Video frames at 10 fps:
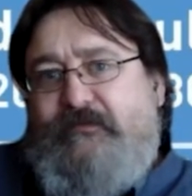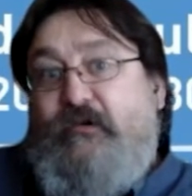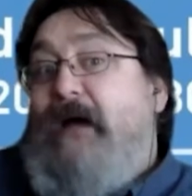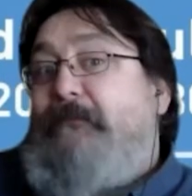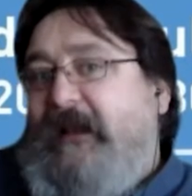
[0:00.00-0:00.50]

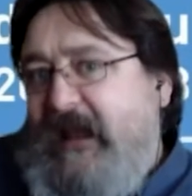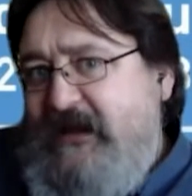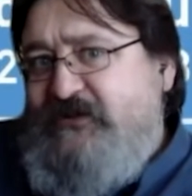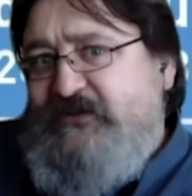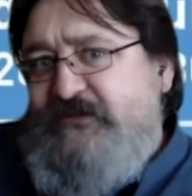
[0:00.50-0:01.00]
for
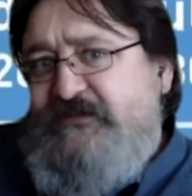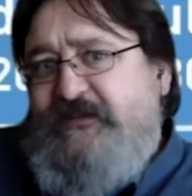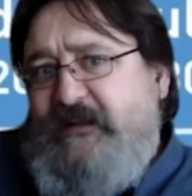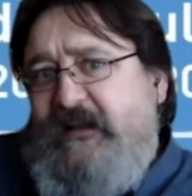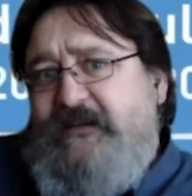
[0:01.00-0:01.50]

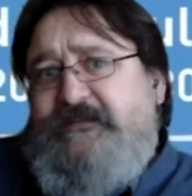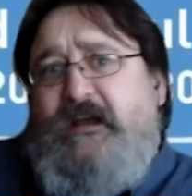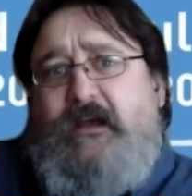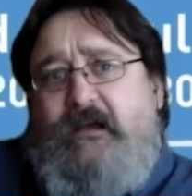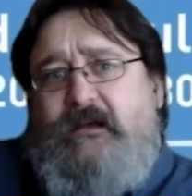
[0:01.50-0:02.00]
applications at
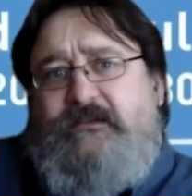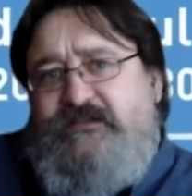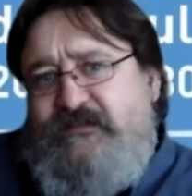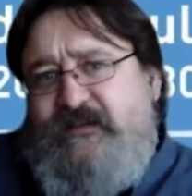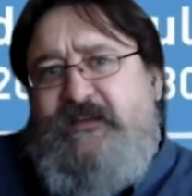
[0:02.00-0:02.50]
least,
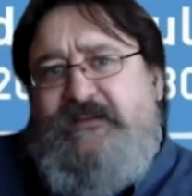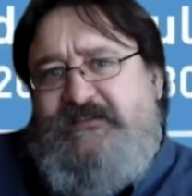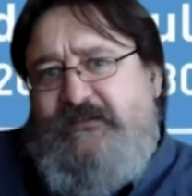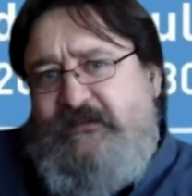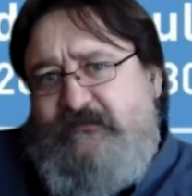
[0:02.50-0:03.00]
do you think they're
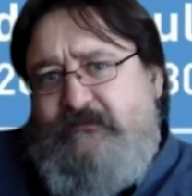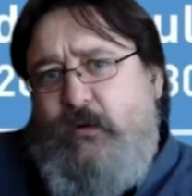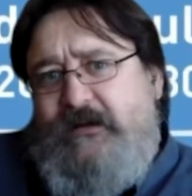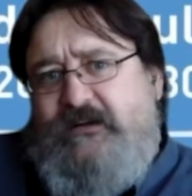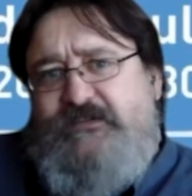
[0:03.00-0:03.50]
still
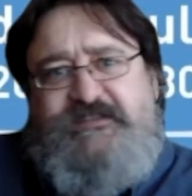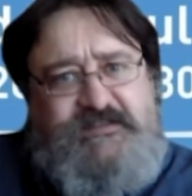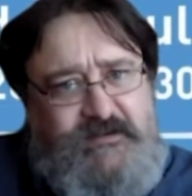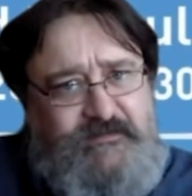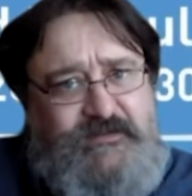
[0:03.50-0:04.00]
quite
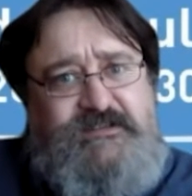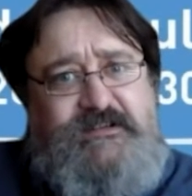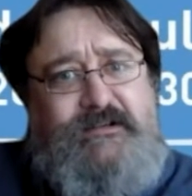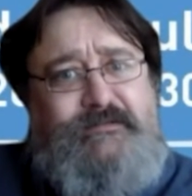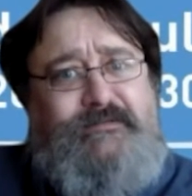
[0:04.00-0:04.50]

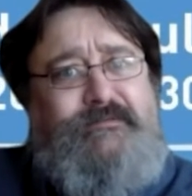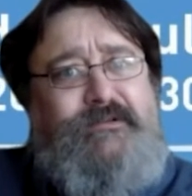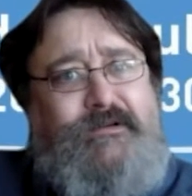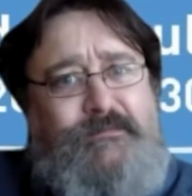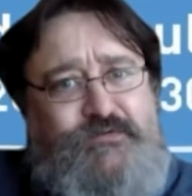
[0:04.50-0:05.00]
conservative,
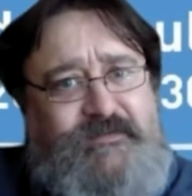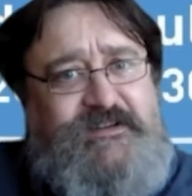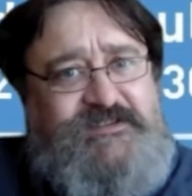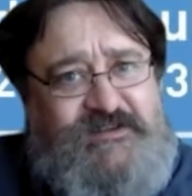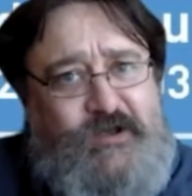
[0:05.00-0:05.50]

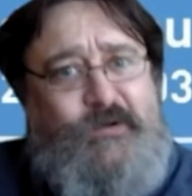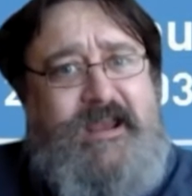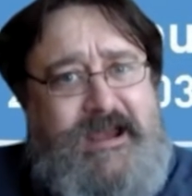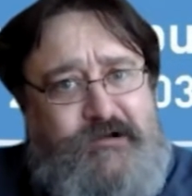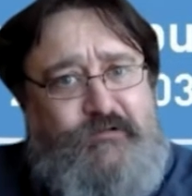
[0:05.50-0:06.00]
moving
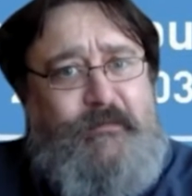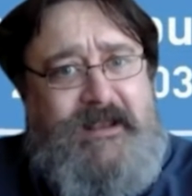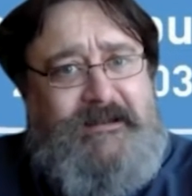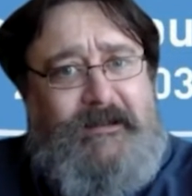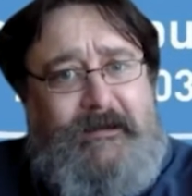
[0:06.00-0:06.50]
slowly,
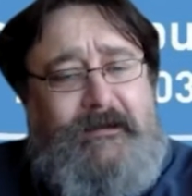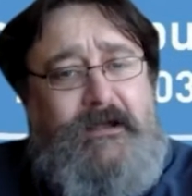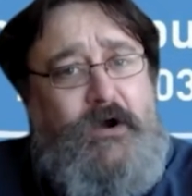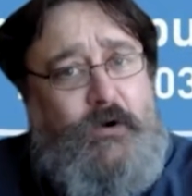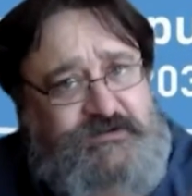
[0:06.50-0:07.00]
incrementally,
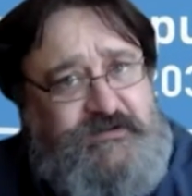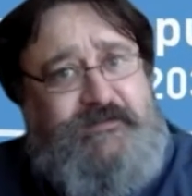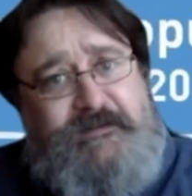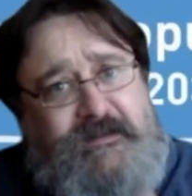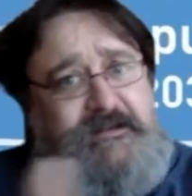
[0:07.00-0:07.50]
or do you
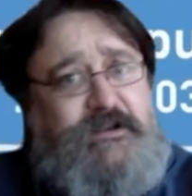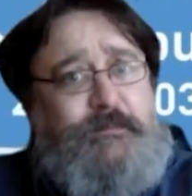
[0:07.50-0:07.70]
think there